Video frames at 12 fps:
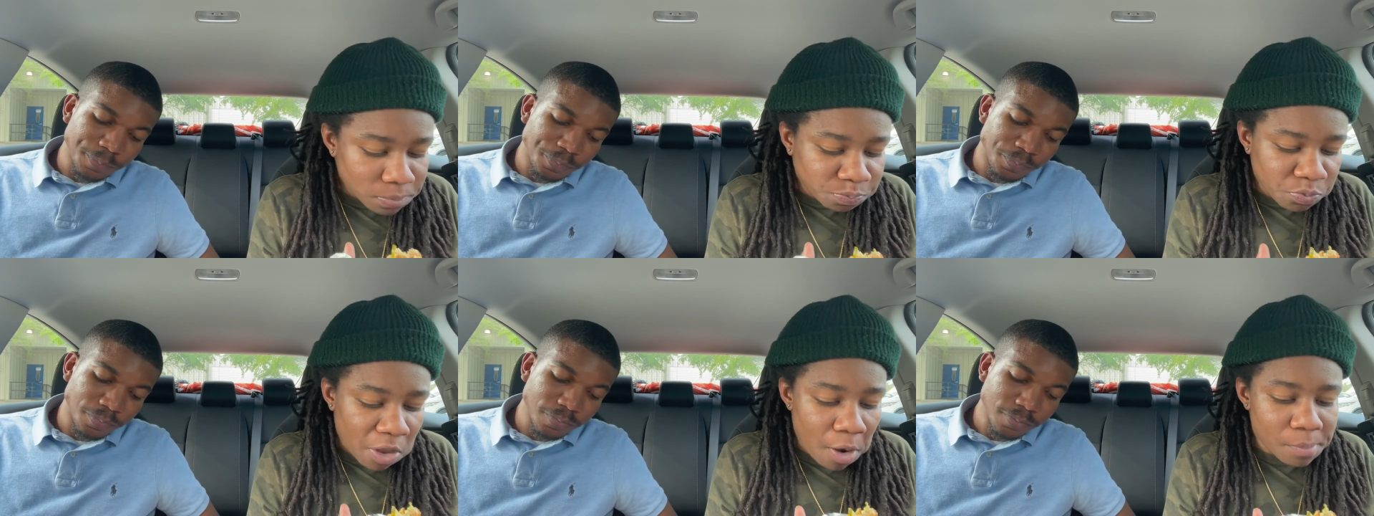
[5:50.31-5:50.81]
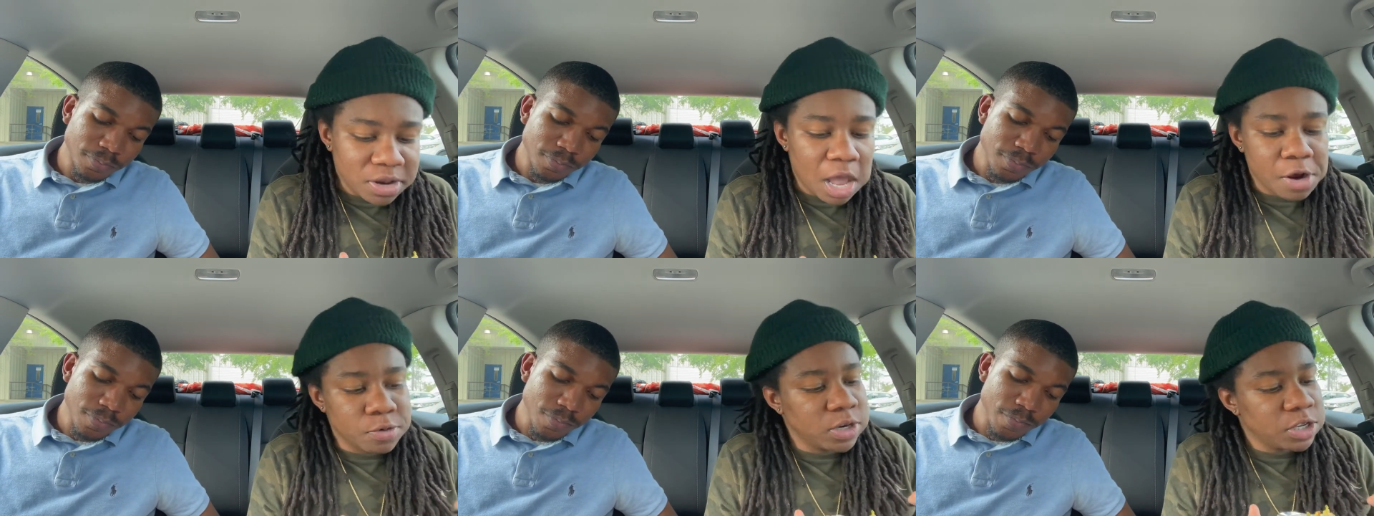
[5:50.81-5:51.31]
Speaker 1: gonna be like
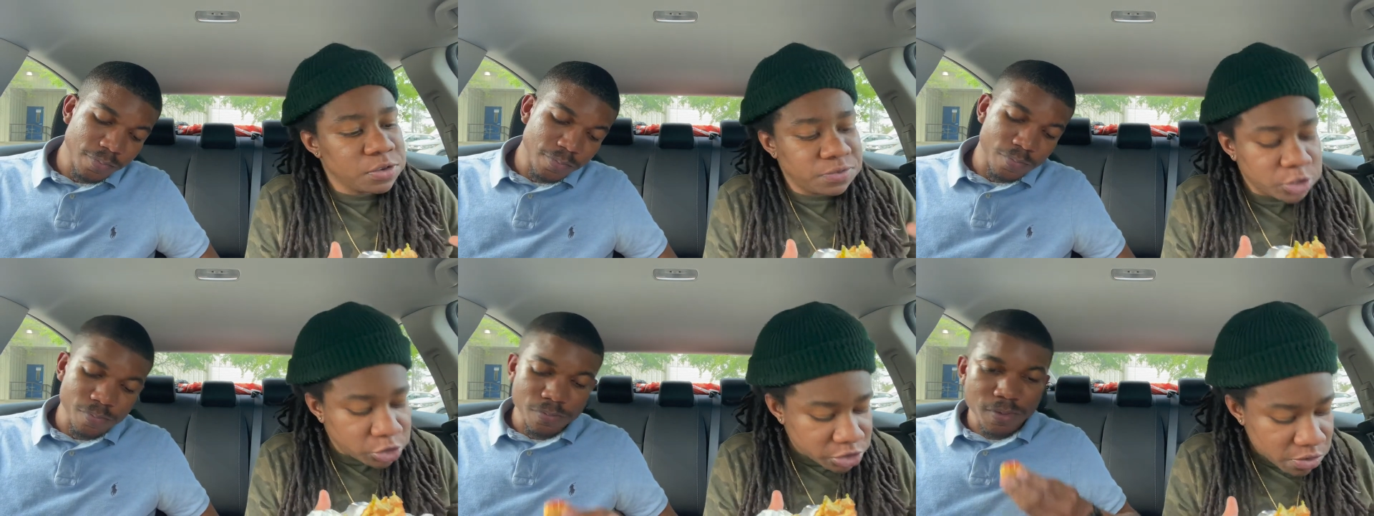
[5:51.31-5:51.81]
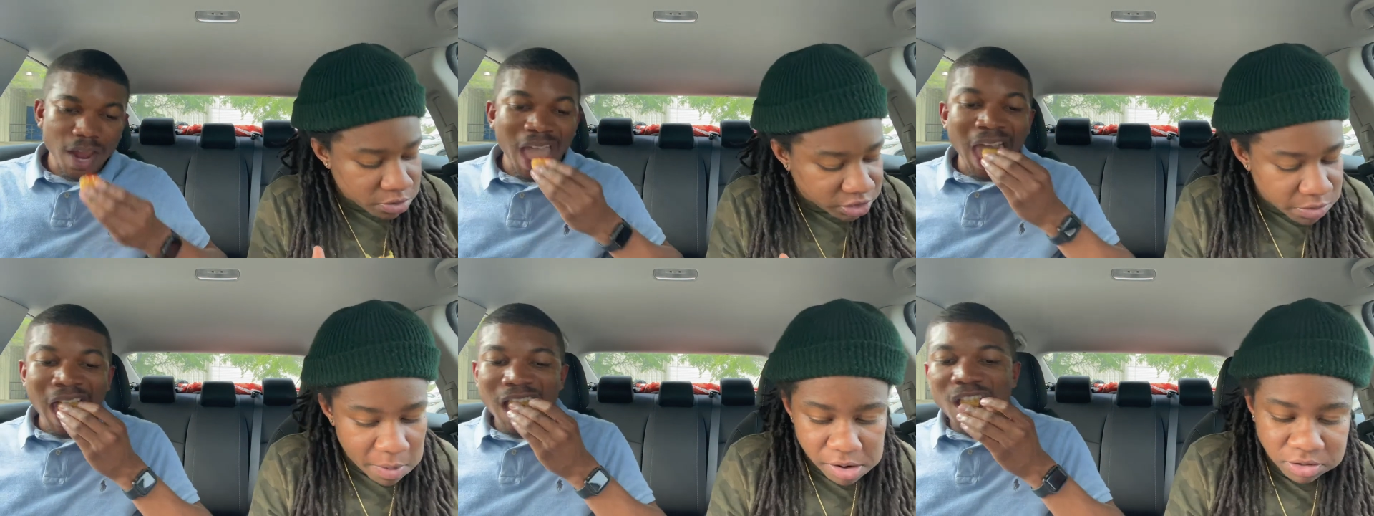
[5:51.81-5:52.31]
a regular fish sandwich at
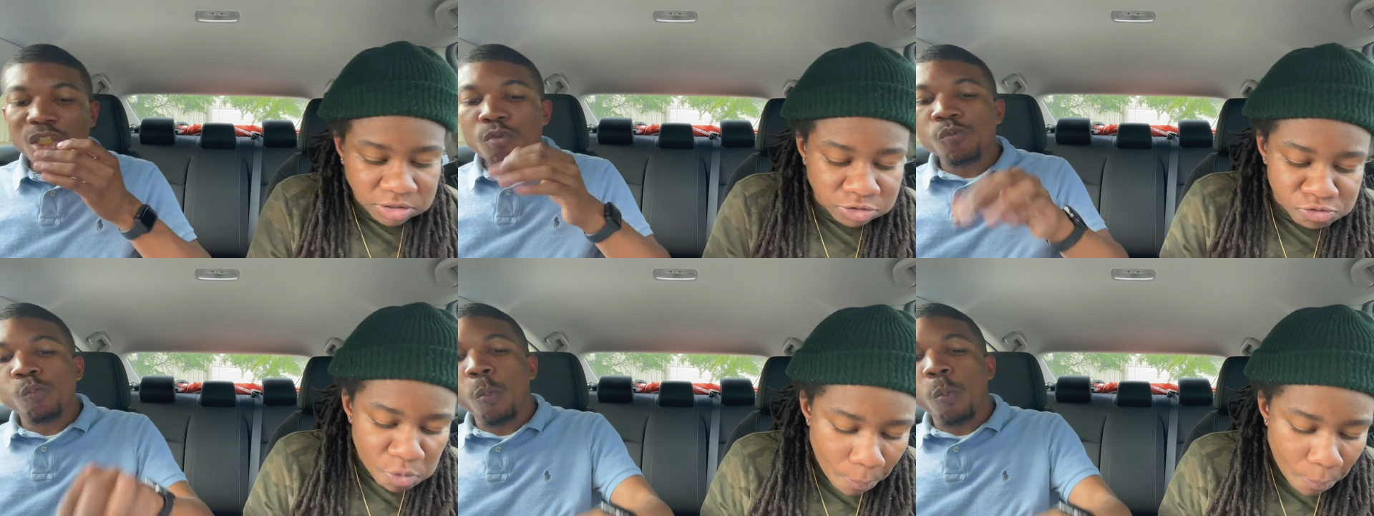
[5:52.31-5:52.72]
McDonald's.